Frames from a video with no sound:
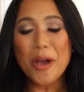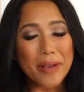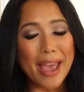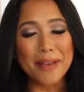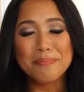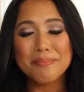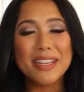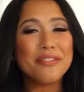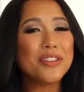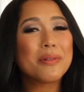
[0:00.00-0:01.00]
Okay,
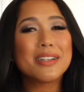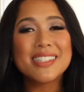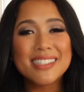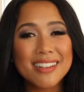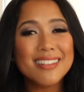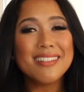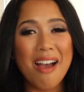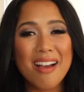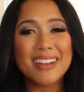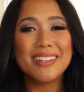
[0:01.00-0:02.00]
if you are still
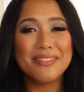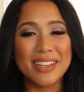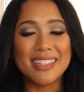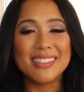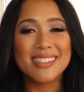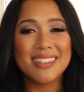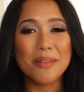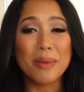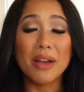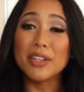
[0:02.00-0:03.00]
not convinced
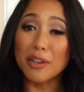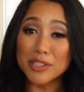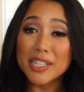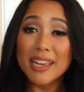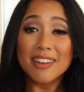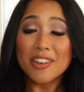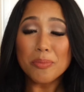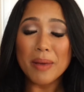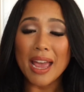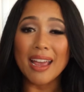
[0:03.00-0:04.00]
about negotiating
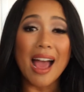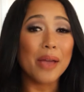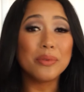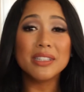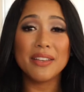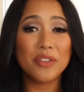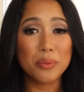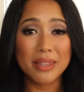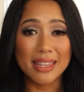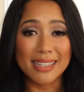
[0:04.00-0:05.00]
your pay, I will leave
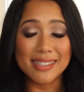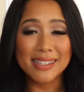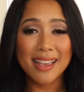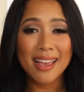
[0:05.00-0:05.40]
you with this.